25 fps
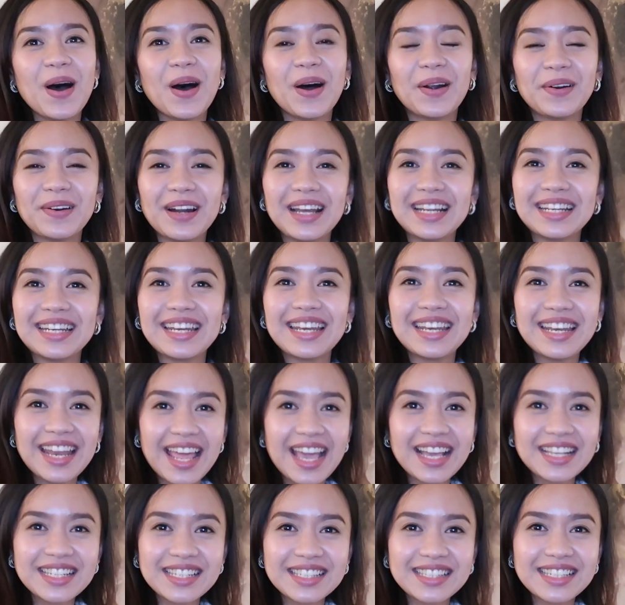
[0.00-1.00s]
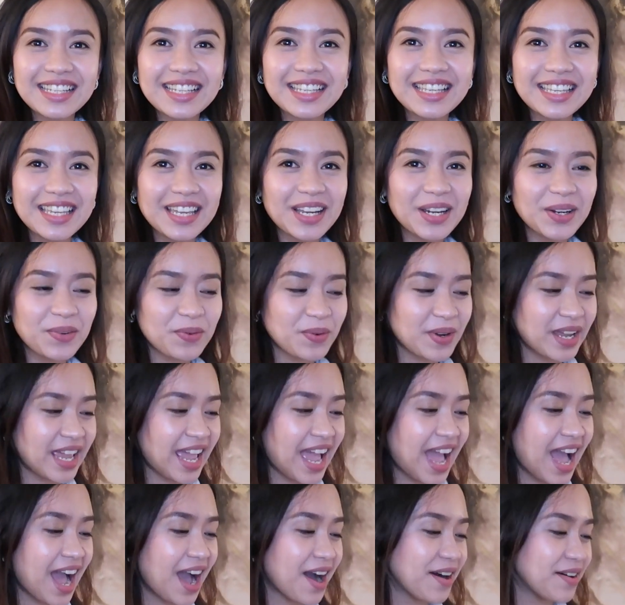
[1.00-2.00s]
Alright, next here
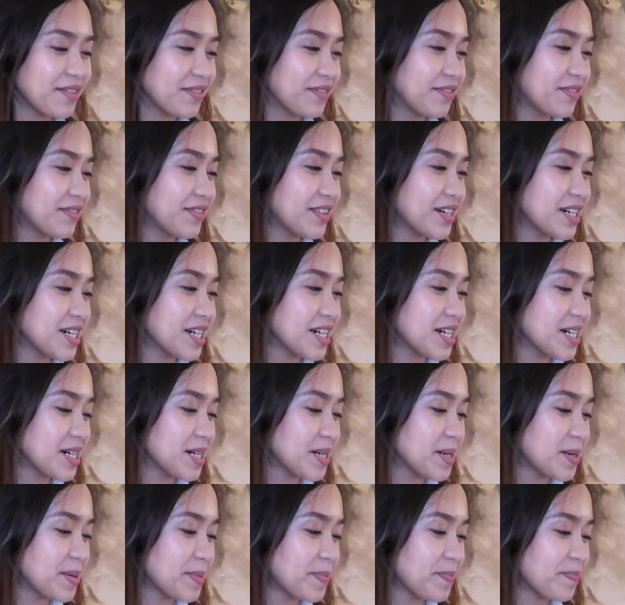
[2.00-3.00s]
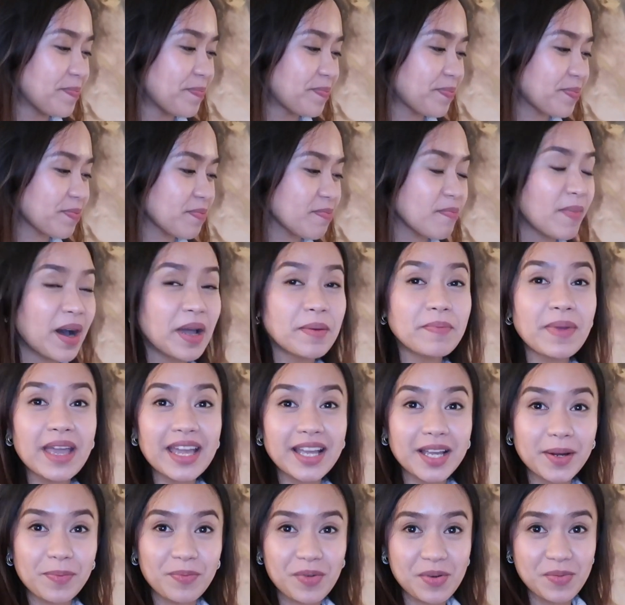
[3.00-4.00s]
we have my
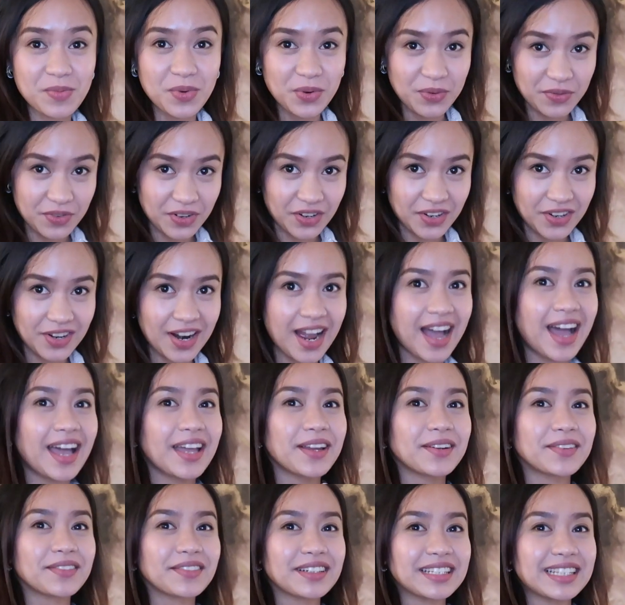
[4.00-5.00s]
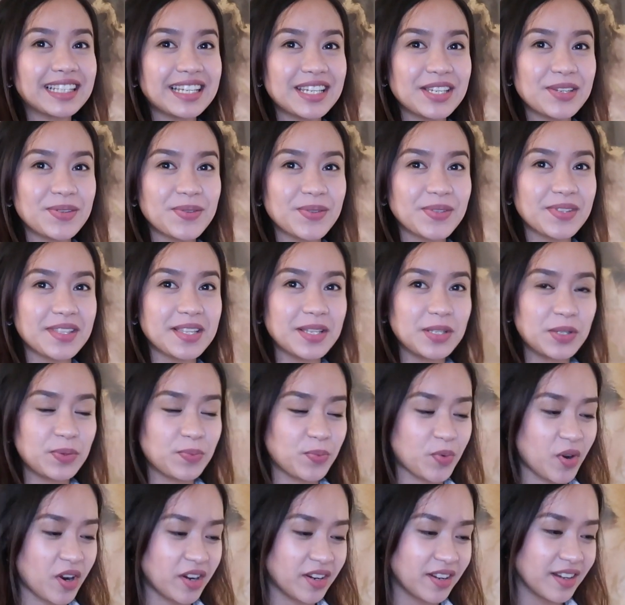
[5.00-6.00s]
makeup remover. I really use this
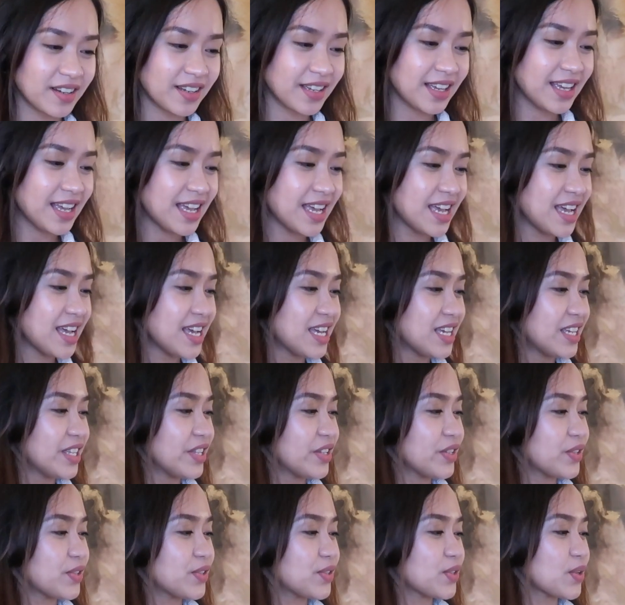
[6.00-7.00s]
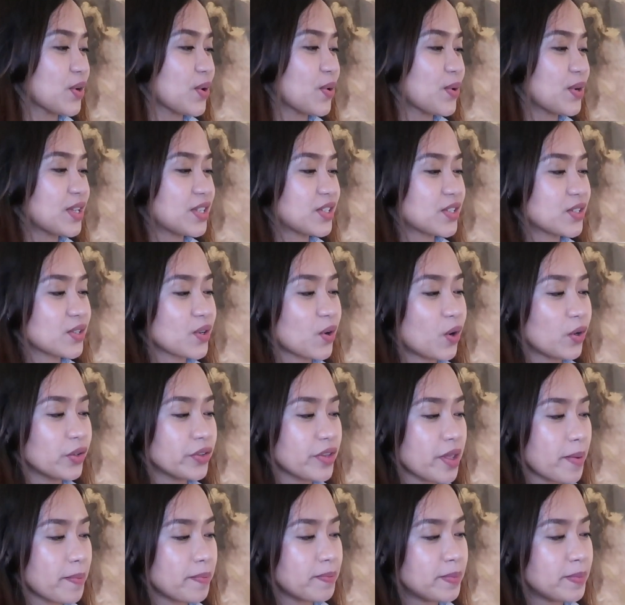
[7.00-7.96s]
product. So it's called